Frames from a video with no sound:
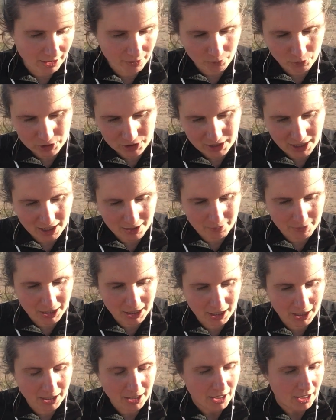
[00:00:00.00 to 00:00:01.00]
would take
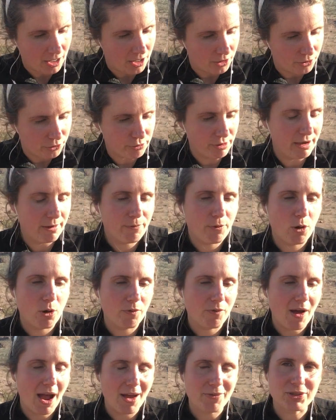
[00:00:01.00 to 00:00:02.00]
me 3, 4,
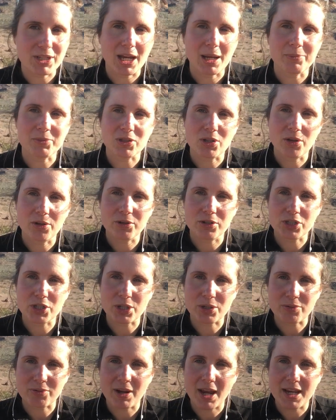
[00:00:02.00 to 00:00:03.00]
5 times longer to
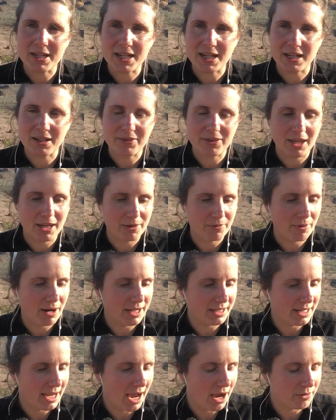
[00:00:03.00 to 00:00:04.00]
create anything.
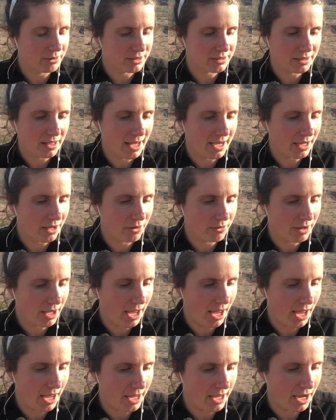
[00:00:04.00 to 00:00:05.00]
Right now, it's like,
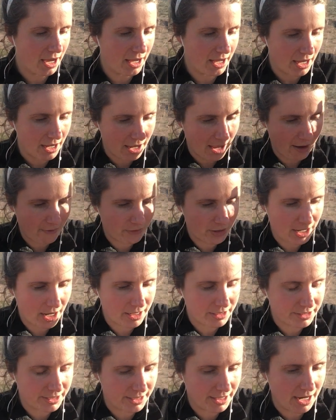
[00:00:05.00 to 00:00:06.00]
okay, I have an
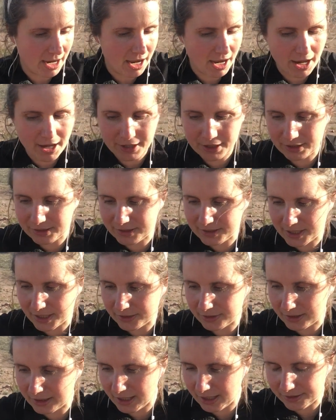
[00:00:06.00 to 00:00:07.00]
idea and it's
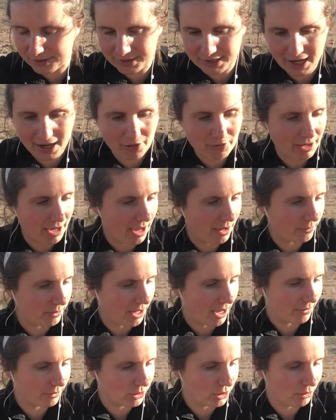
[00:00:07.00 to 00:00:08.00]
done the next day. Okay, we
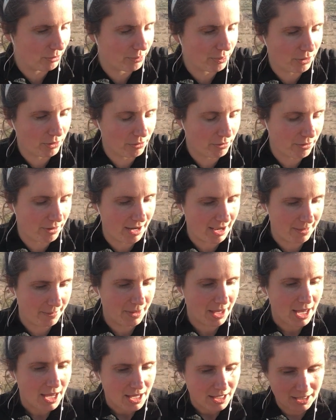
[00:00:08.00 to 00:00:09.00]
have a new program,
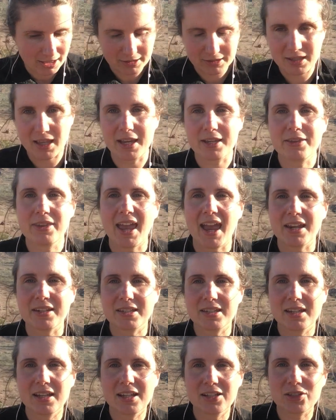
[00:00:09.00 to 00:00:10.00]
and it's like
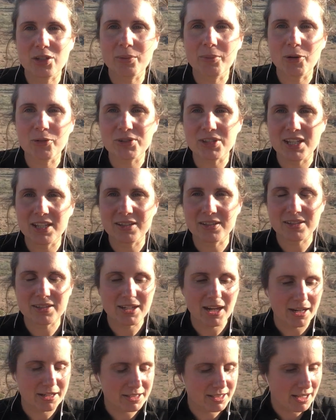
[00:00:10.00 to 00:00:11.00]
that. It's almost
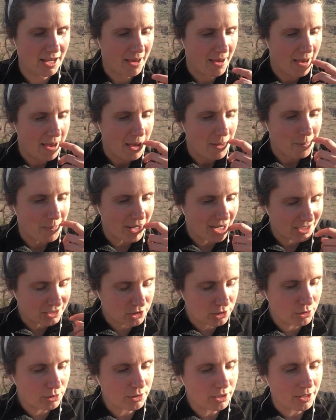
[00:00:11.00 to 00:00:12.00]
instant. But it
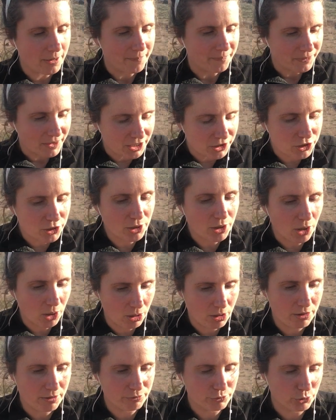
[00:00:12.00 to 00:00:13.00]
took a
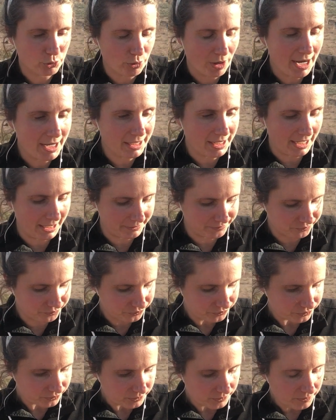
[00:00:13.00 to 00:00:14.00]
lot of training,
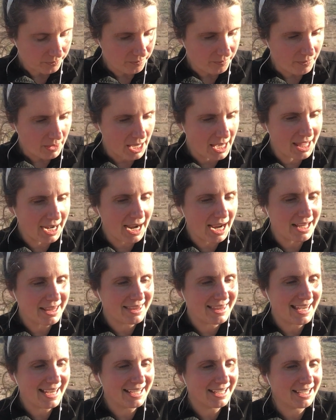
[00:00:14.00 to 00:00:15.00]
and I
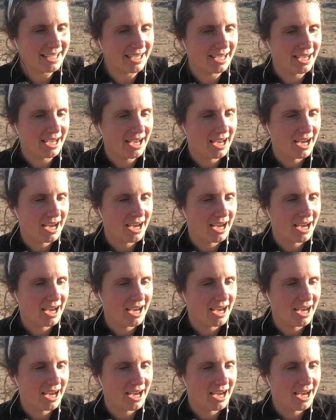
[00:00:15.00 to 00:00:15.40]
think